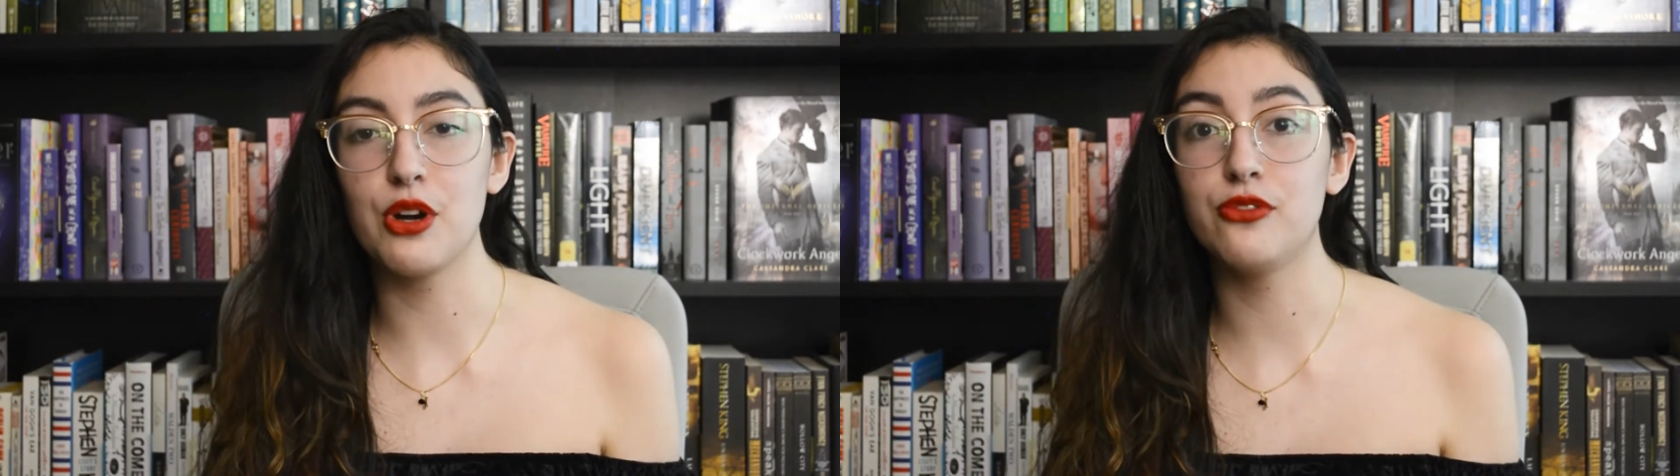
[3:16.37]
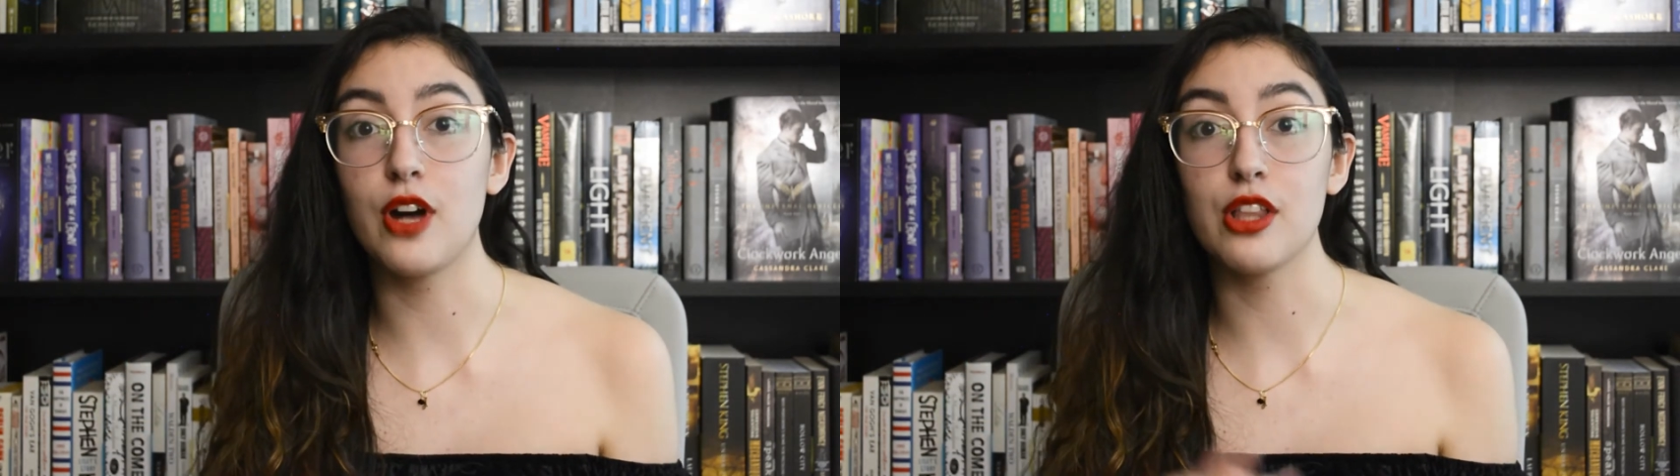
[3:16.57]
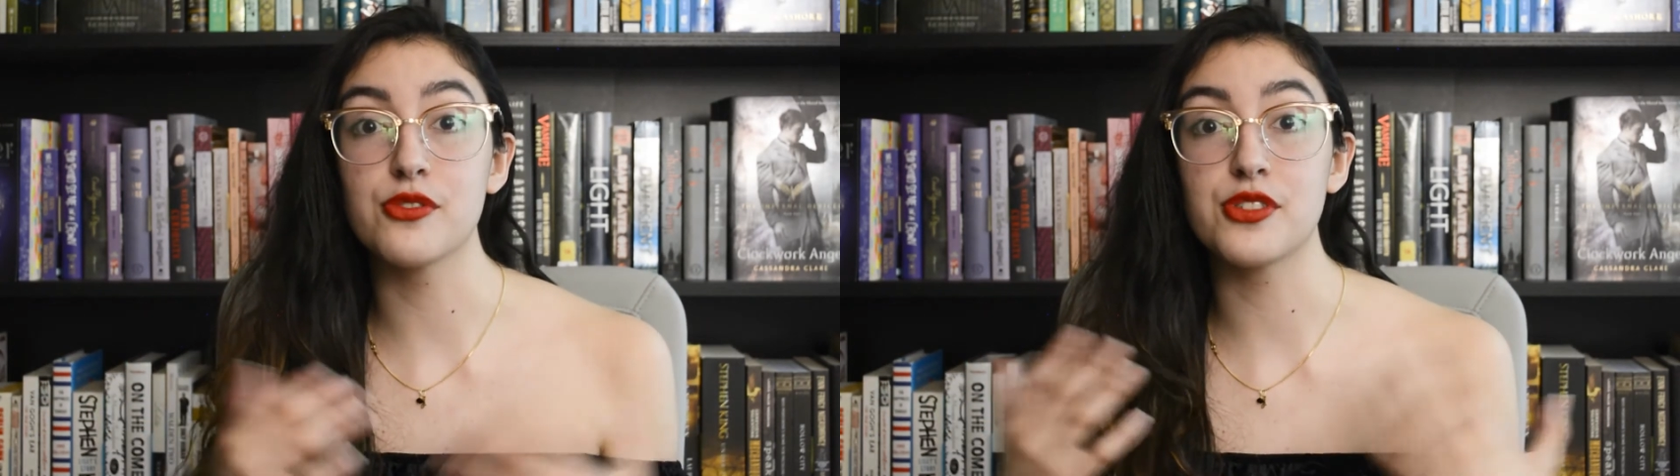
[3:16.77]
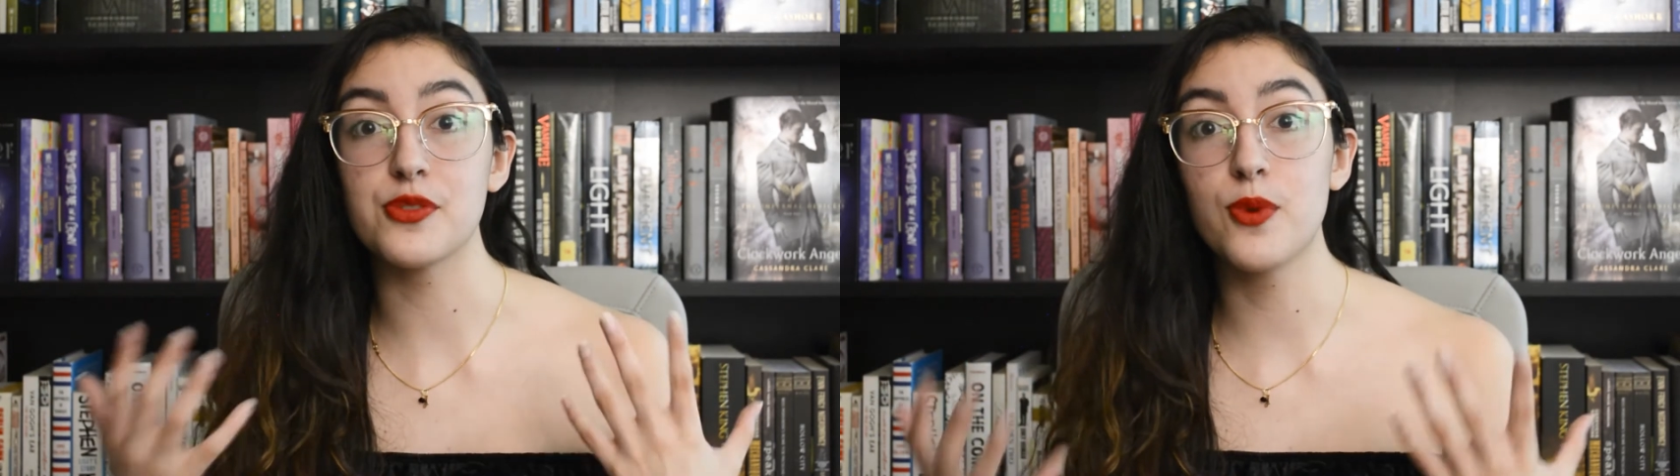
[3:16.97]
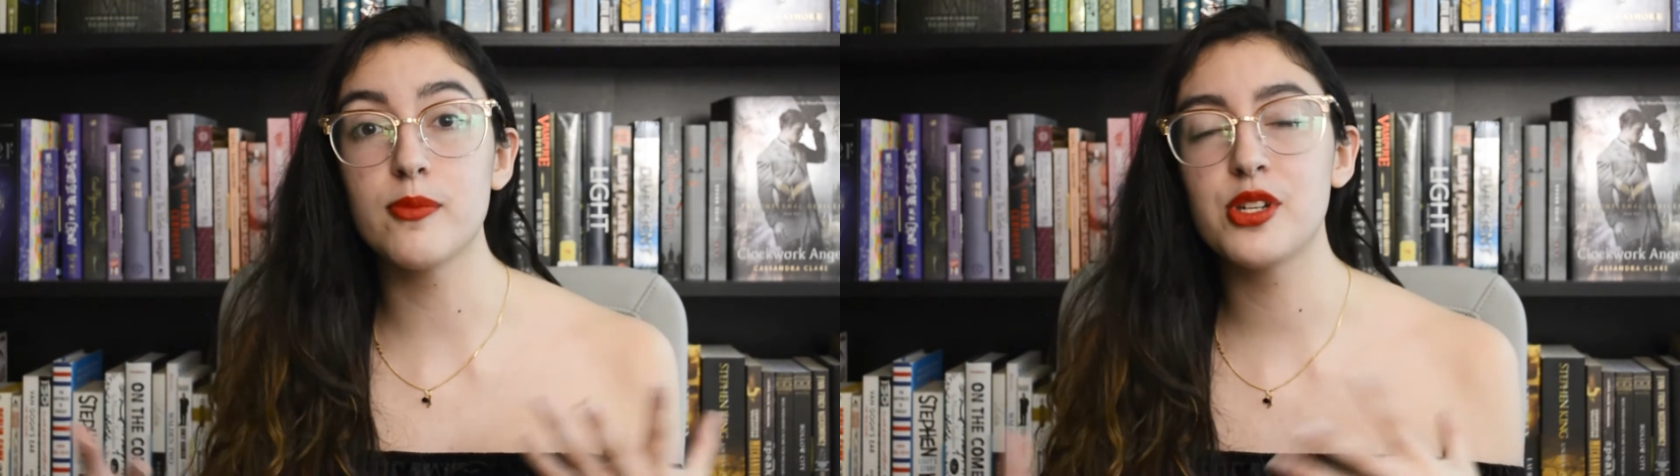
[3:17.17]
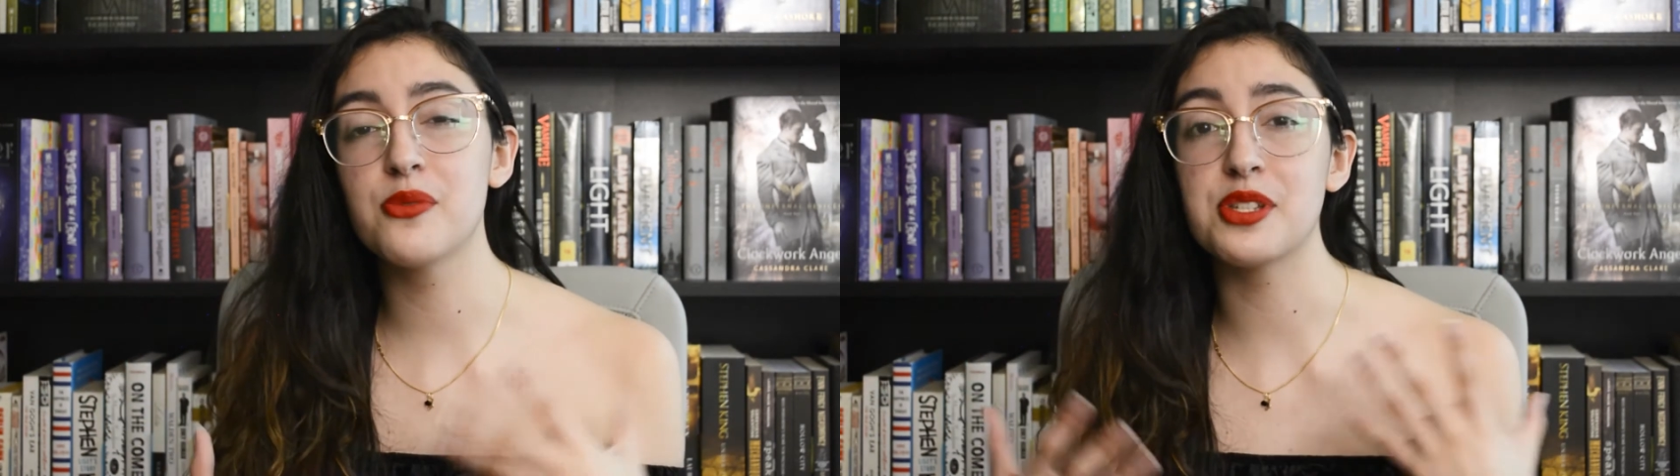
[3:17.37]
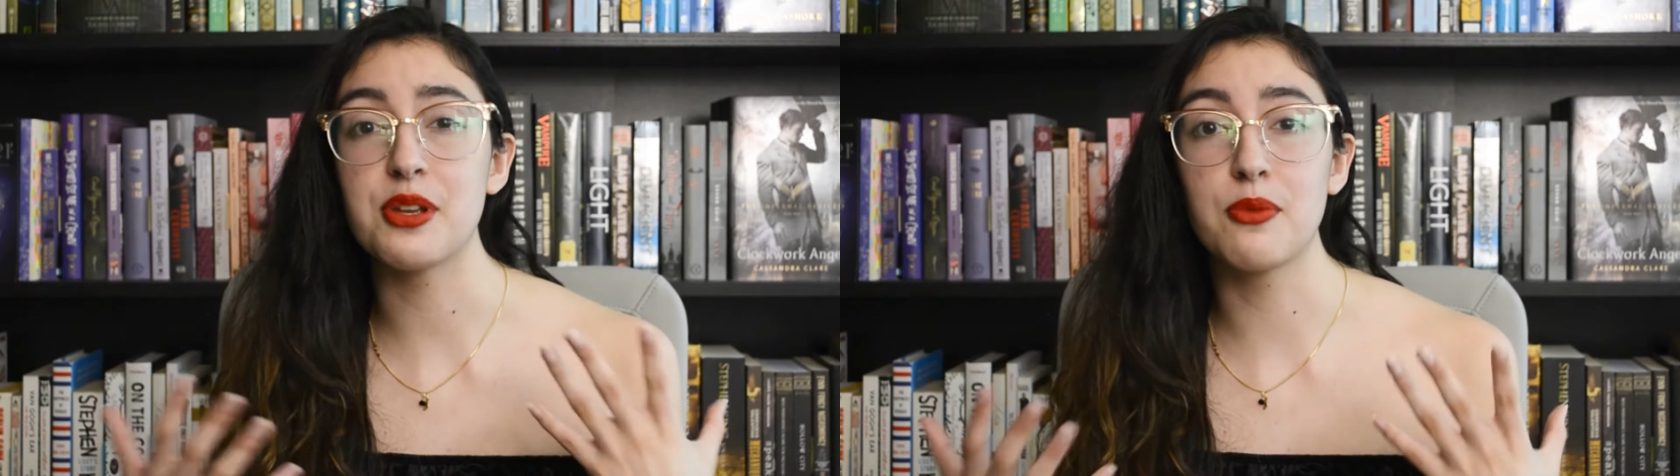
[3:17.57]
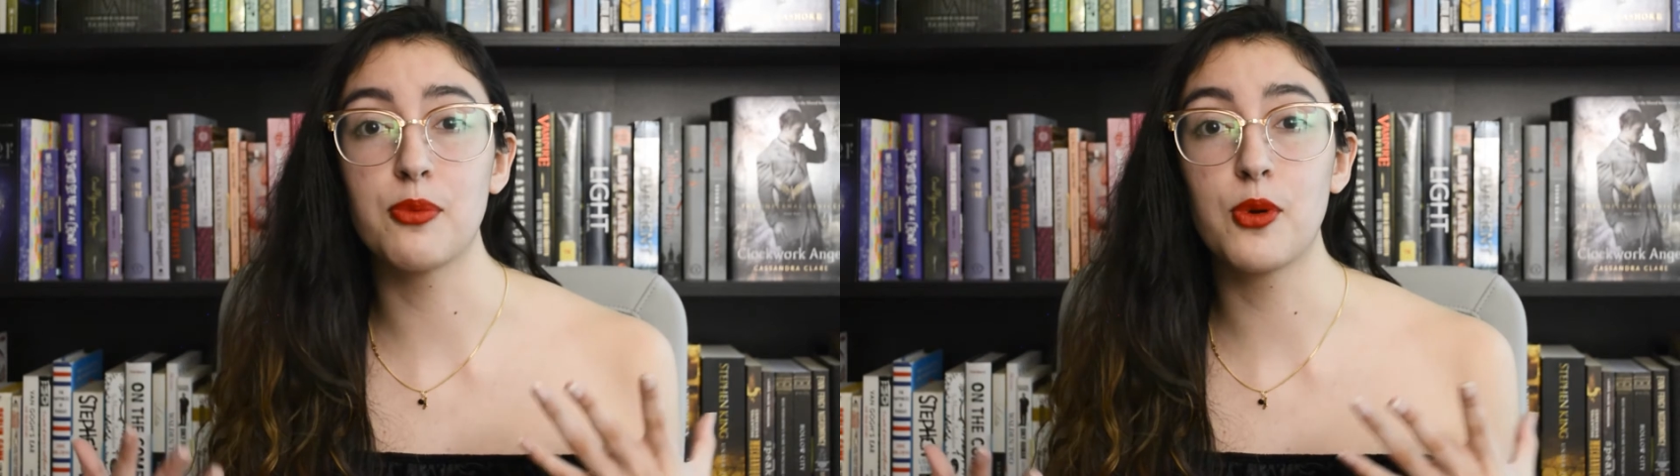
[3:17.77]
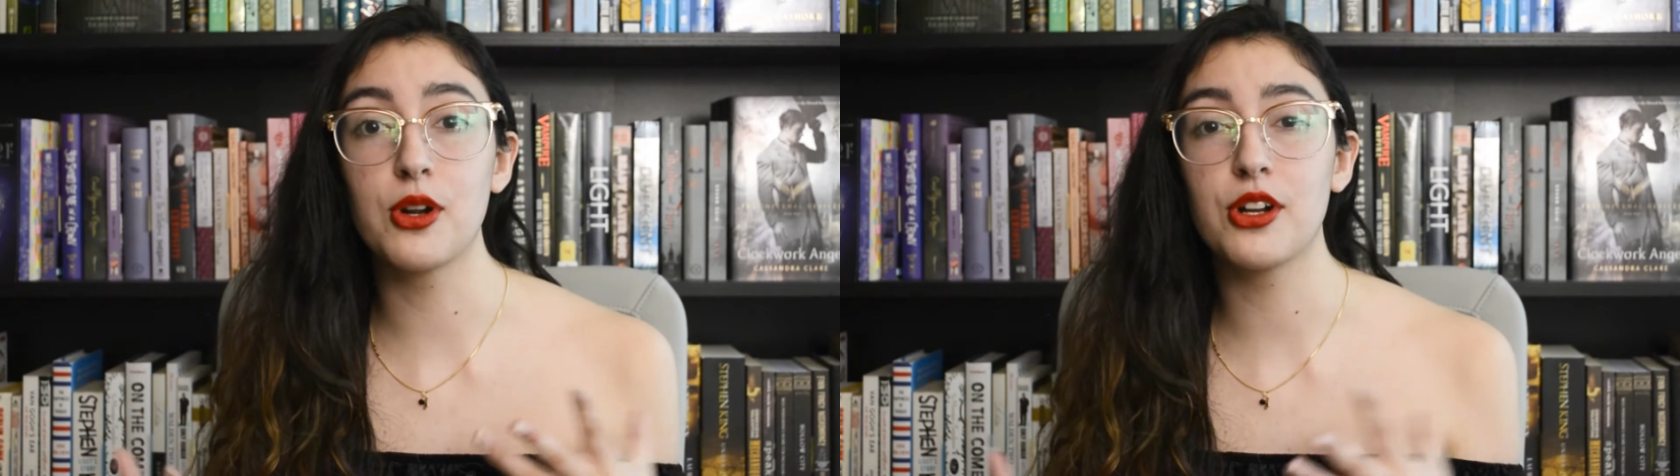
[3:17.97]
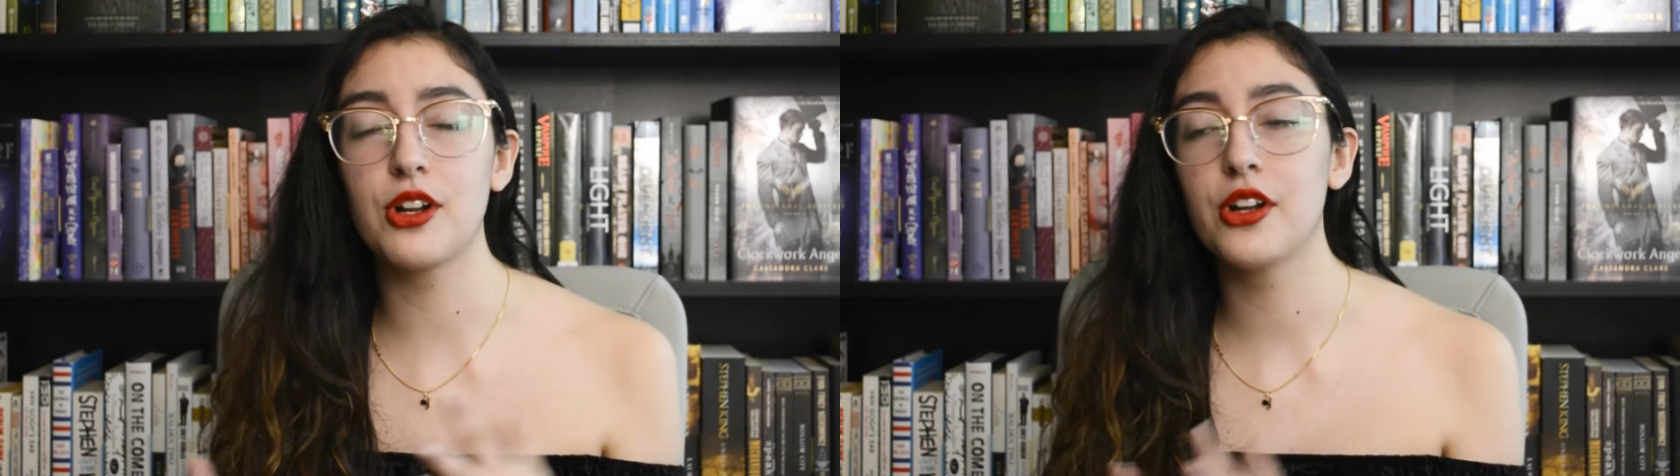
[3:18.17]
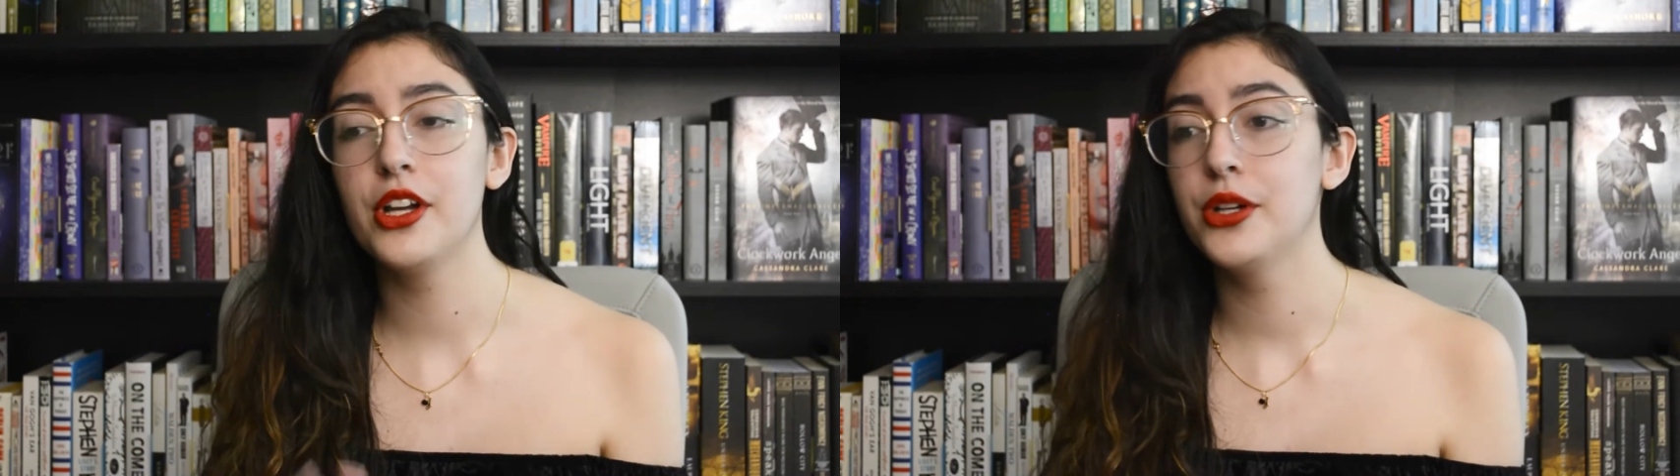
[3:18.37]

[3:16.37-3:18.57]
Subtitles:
follows this woman who is a reporter